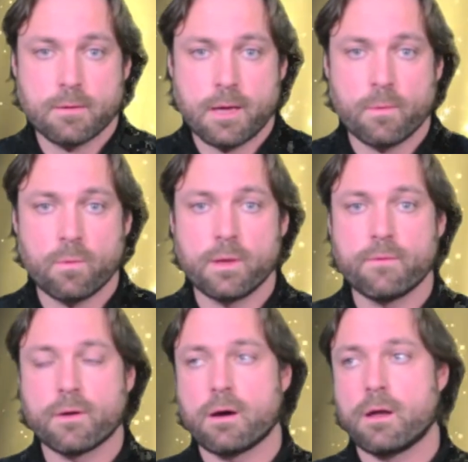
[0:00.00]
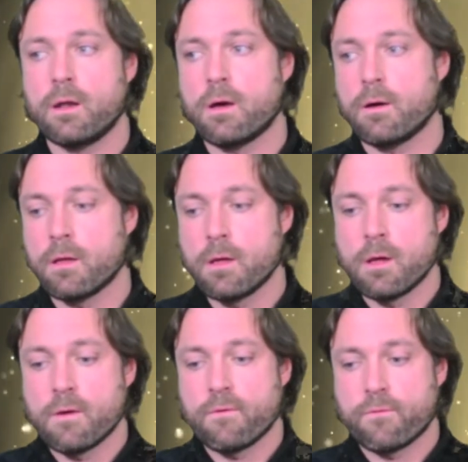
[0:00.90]
I mean, we've got a lot
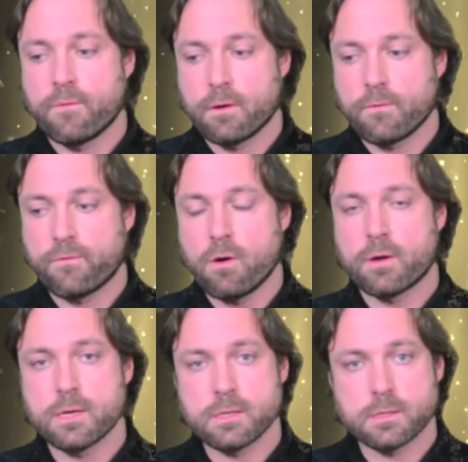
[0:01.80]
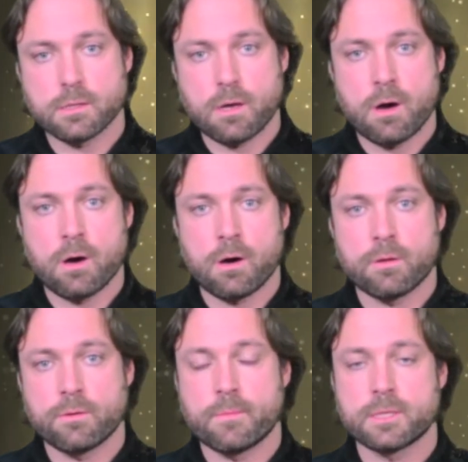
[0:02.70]
focused
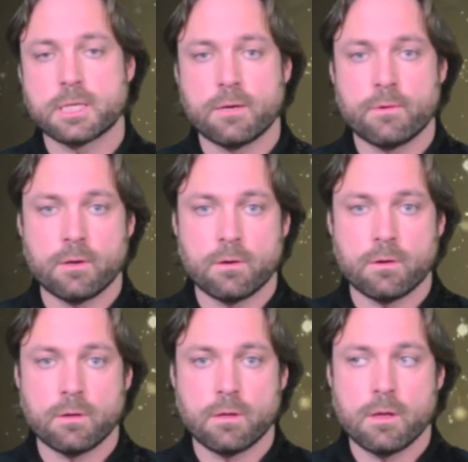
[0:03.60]
on the material